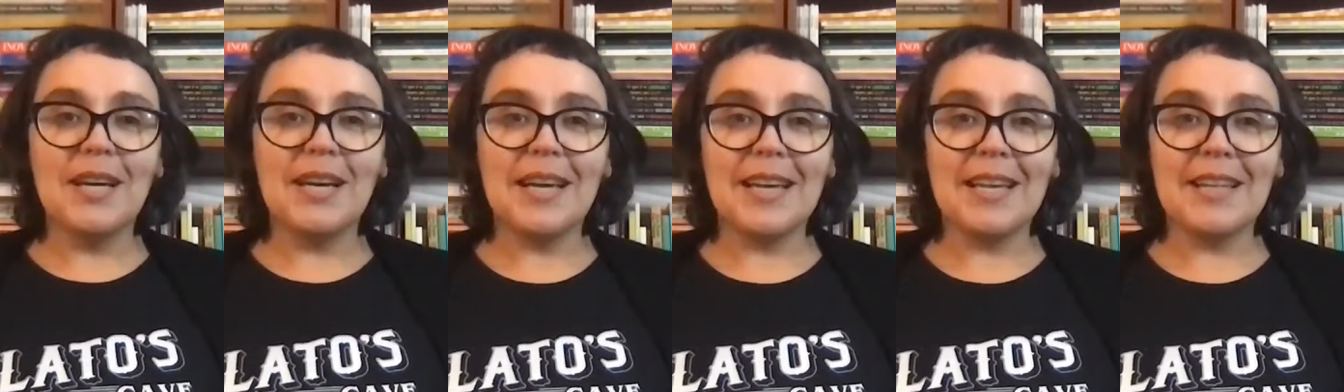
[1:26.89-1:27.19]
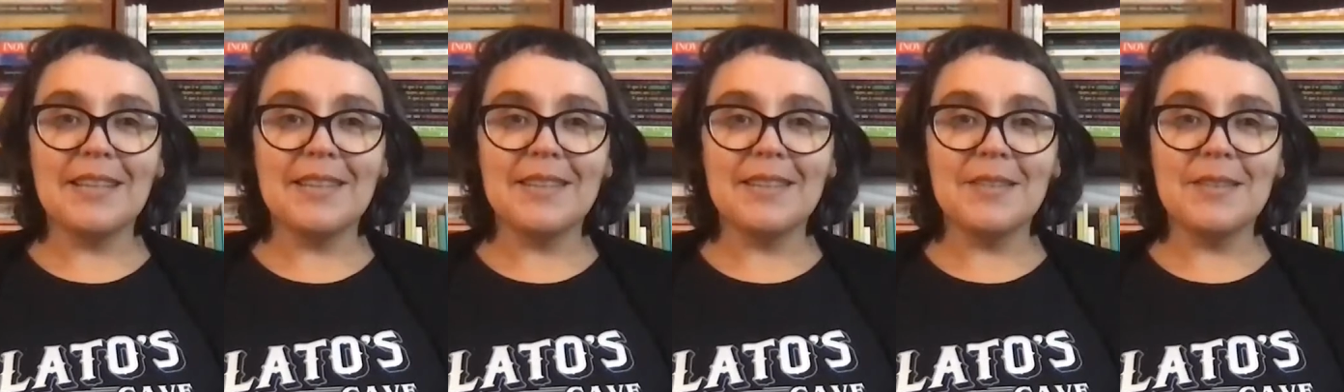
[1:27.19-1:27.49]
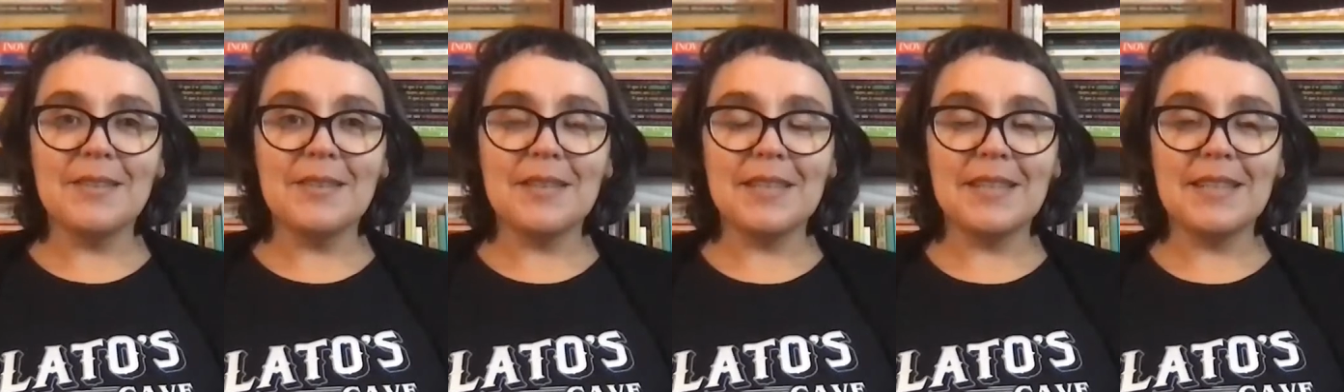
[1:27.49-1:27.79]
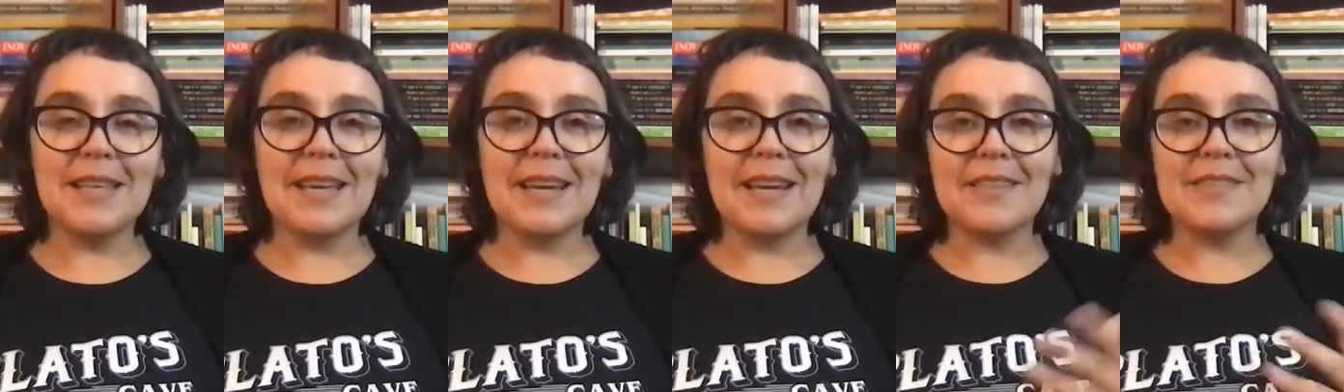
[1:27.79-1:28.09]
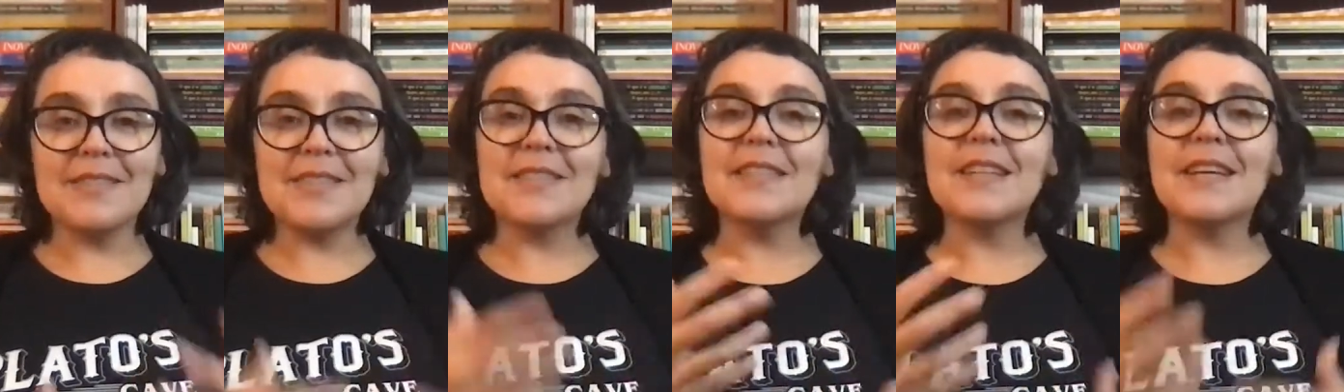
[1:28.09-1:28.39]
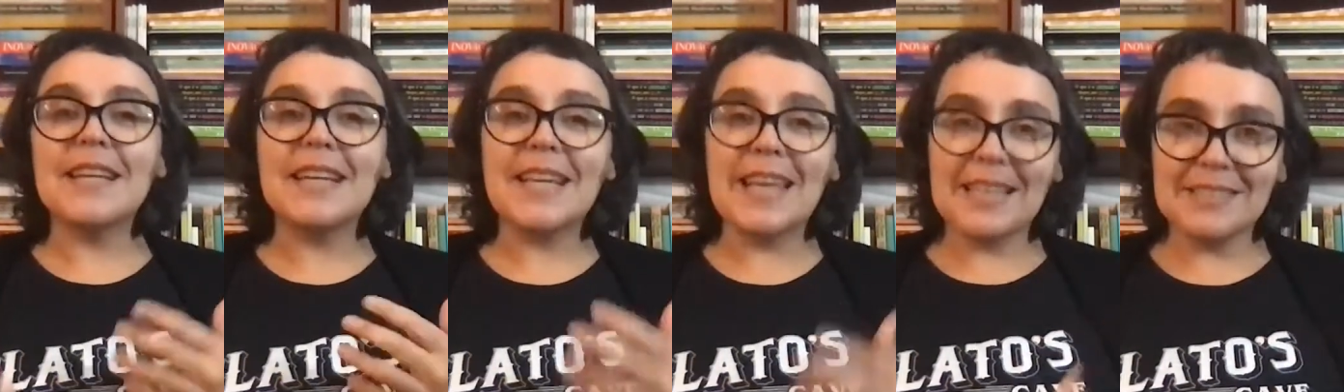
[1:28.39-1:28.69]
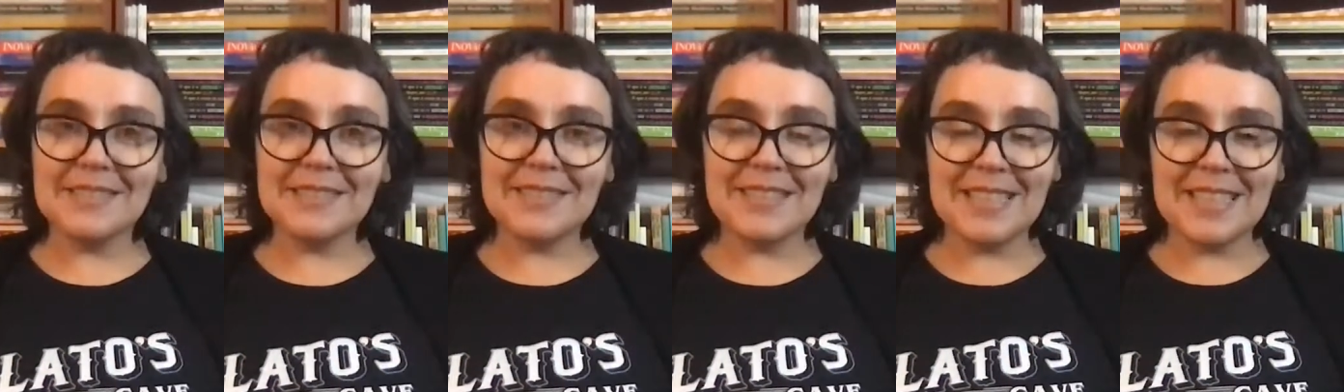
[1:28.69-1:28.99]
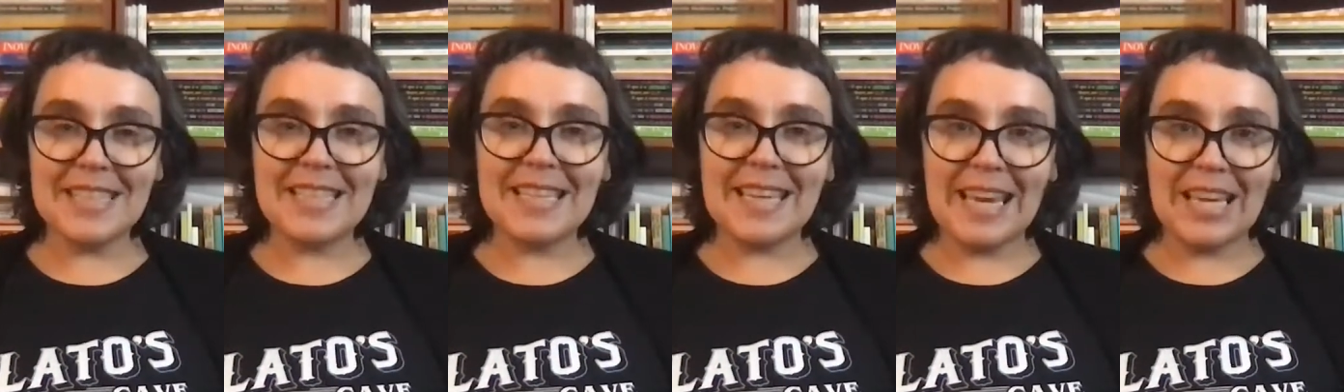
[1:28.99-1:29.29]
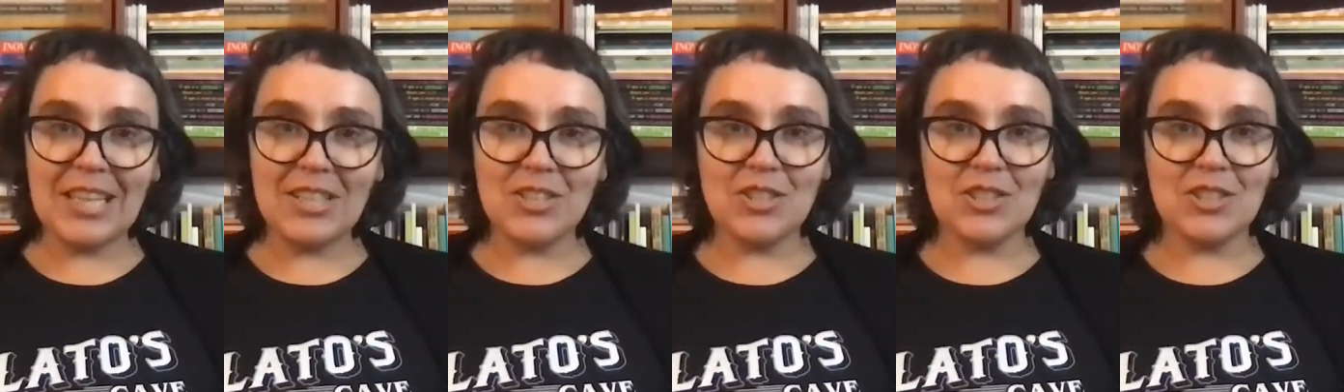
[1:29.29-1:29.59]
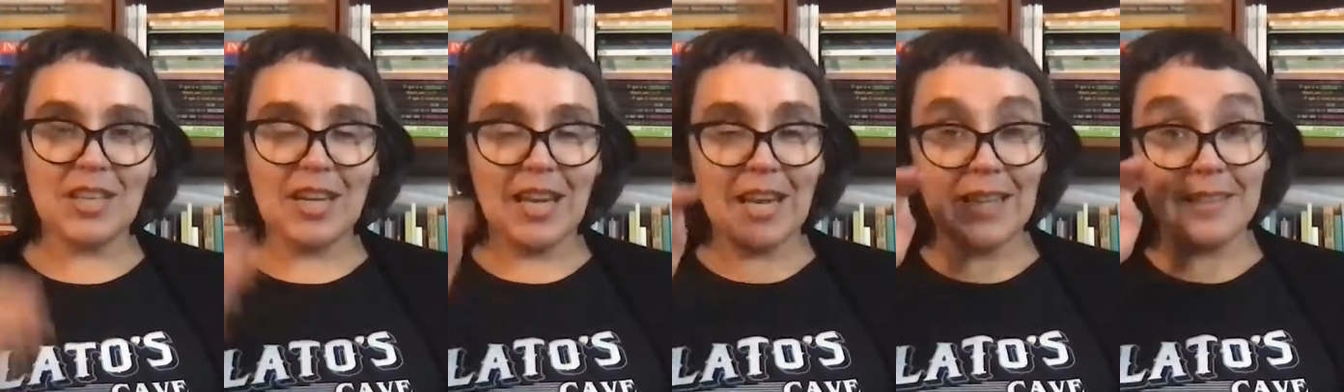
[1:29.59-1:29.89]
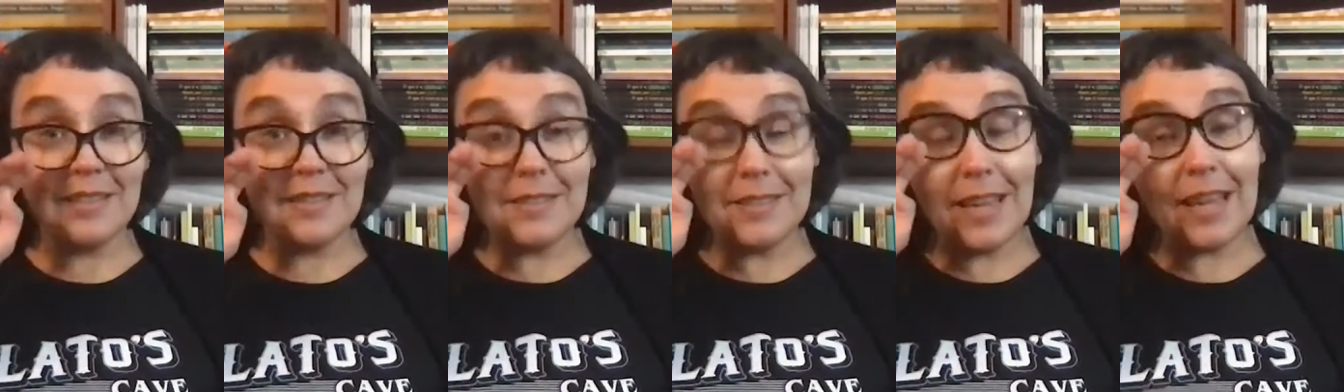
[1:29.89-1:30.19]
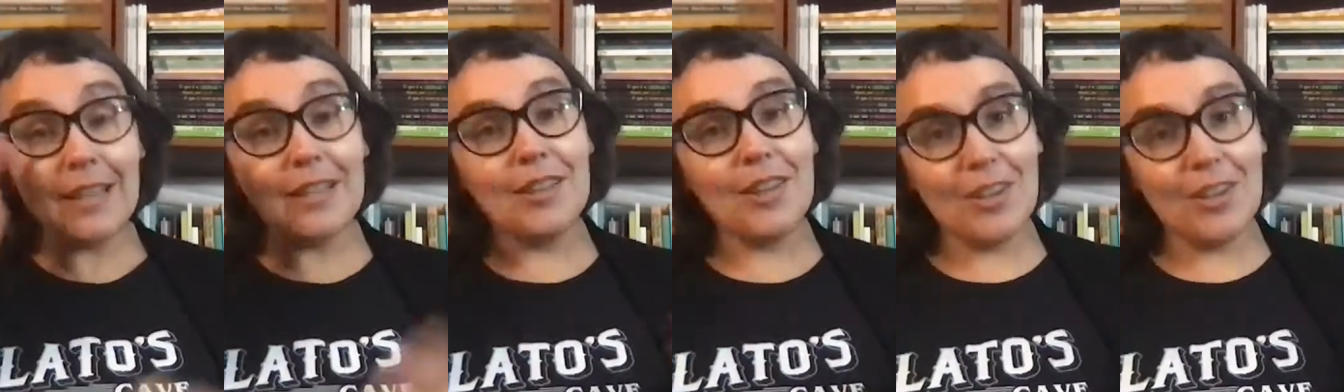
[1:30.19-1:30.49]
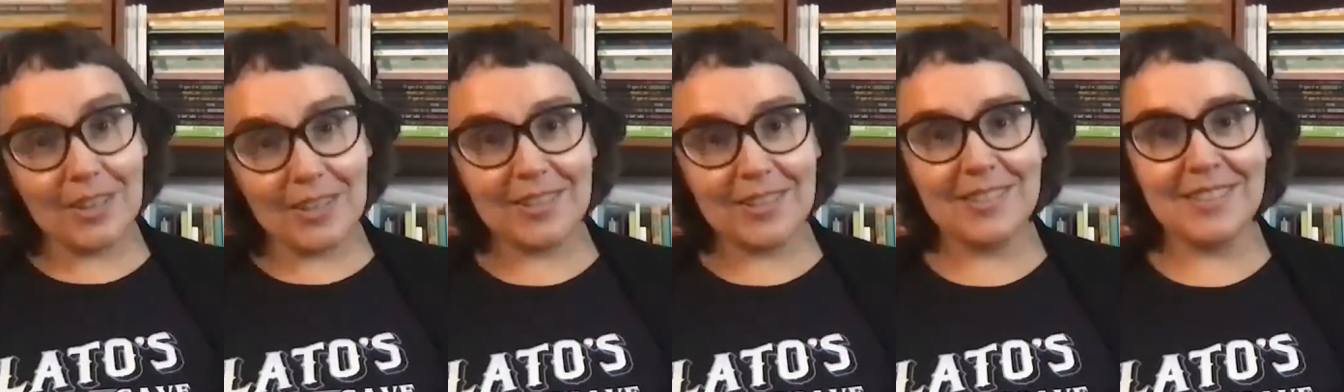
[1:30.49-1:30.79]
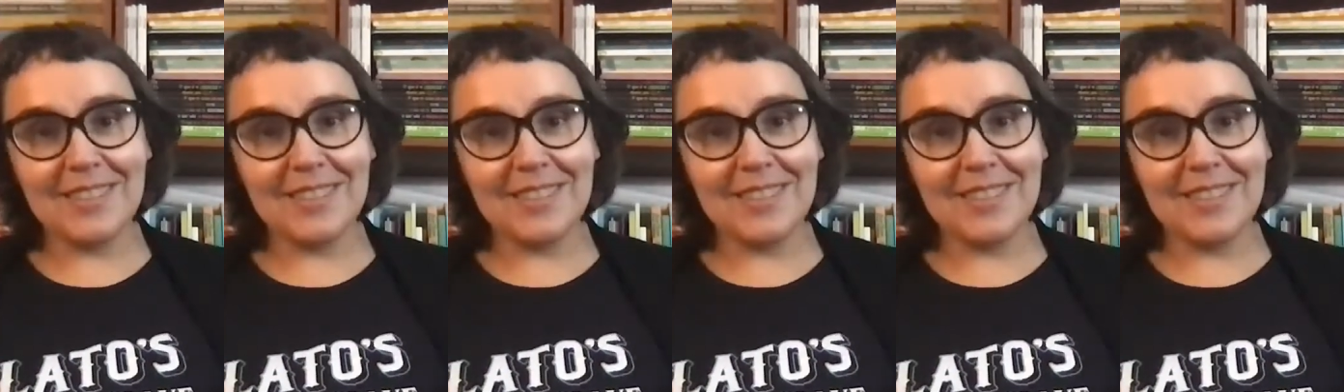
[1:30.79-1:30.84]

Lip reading: and let us connect, engage and dialogue